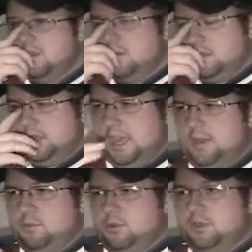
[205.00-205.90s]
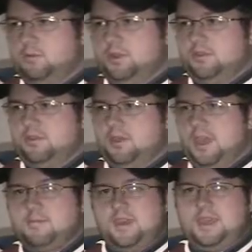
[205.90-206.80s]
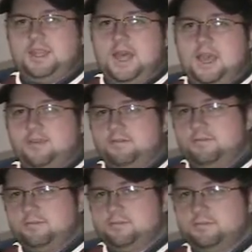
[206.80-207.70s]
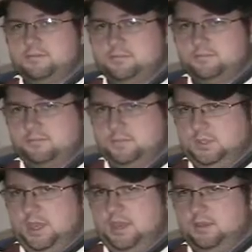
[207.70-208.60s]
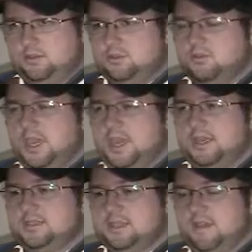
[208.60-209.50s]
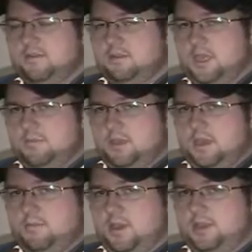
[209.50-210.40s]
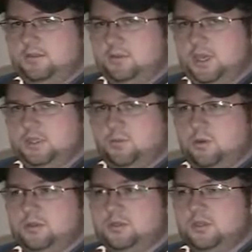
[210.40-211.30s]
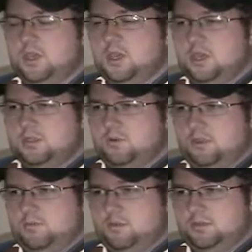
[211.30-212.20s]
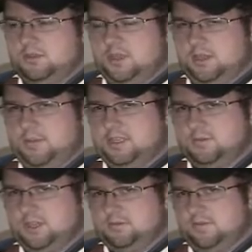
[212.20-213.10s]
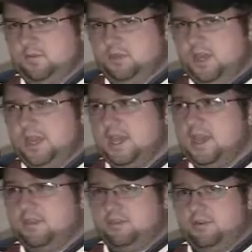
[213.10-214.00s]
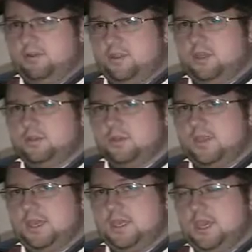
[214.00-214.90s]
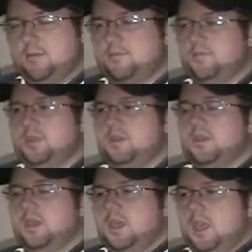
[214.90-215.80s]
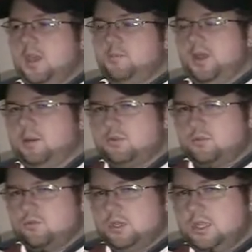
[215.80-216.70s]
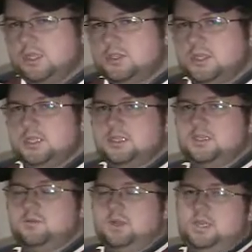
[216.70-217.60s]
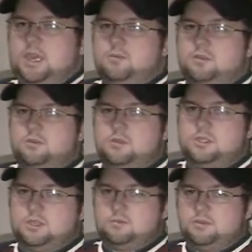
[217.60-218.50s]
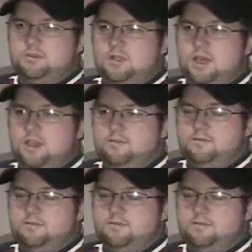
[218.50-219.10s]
EA pulled it with NBA Live. Okay, 2K7 NBA by 2K Sports is one of the most authentic basketball games I've ever played. I thoroughly enjoy that game. But I was really intrigued to see what EA would do this year with Live.